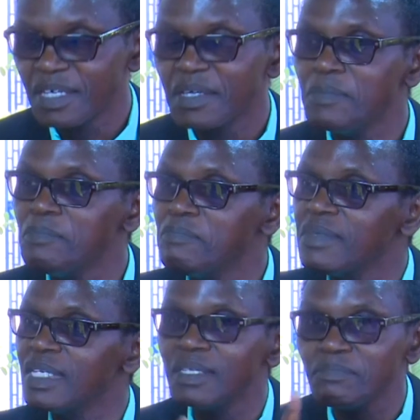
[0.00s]
treating
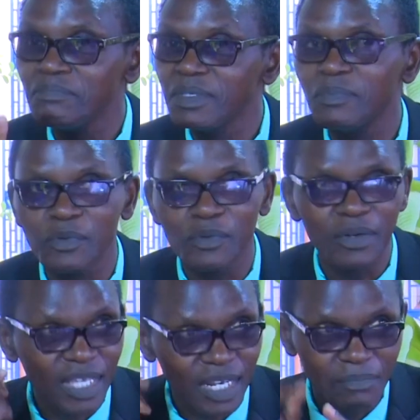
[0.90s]
me
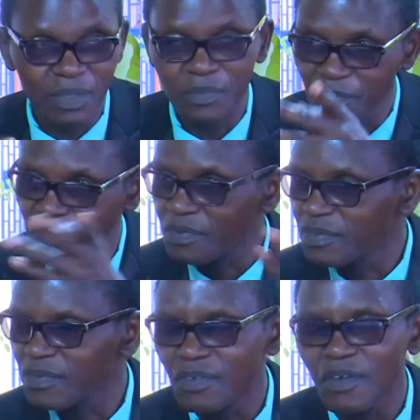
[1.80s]
fairly when they
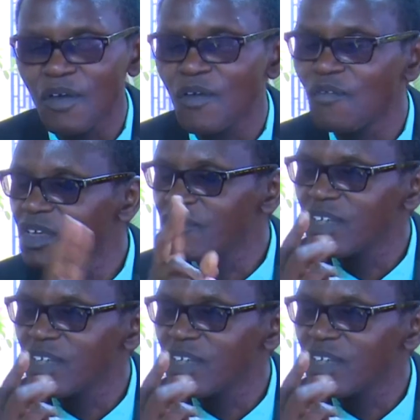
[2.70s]
do that.